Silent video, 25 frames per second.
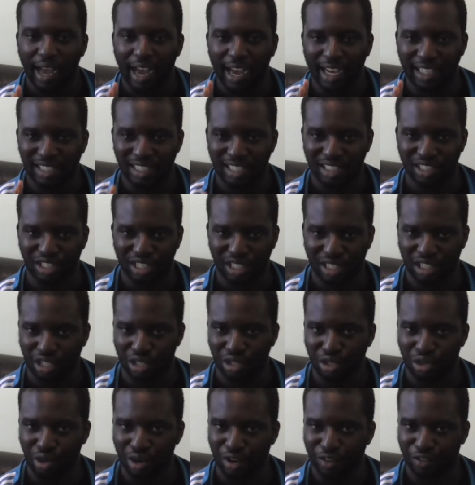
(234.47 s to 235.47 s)
I suggest
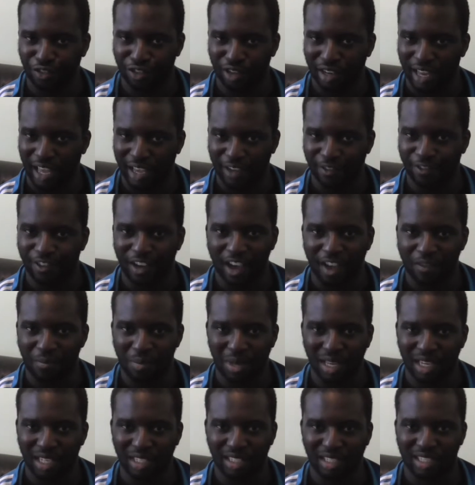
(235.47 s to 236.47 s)
you do it for like
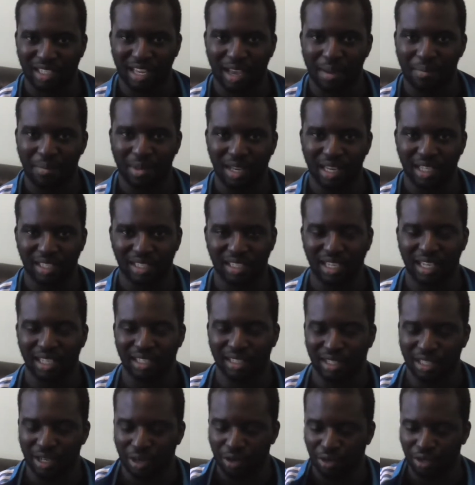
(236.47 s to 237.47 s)
five minutes, ten minutes
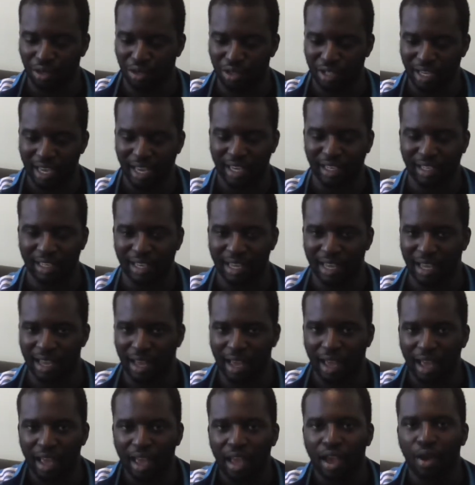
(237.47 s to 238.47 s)
until you get
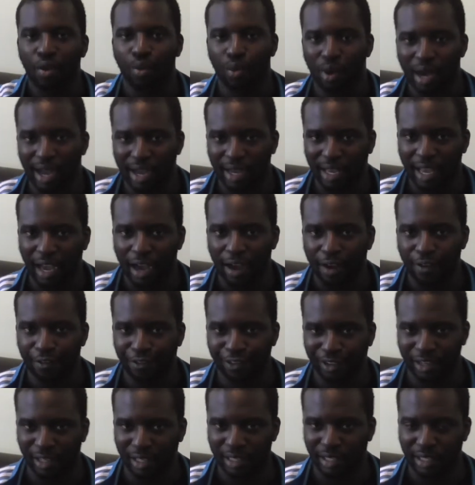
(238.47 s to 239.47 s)
the workout
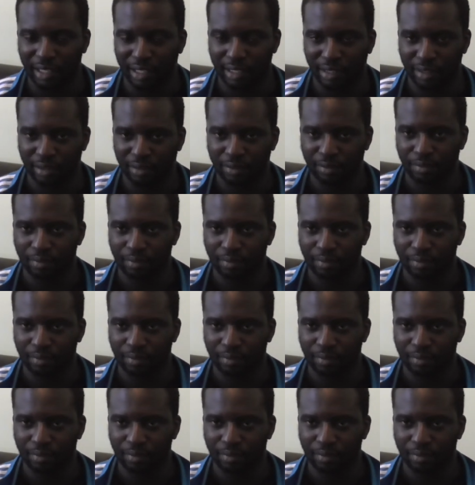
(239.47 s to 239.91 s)
feeling.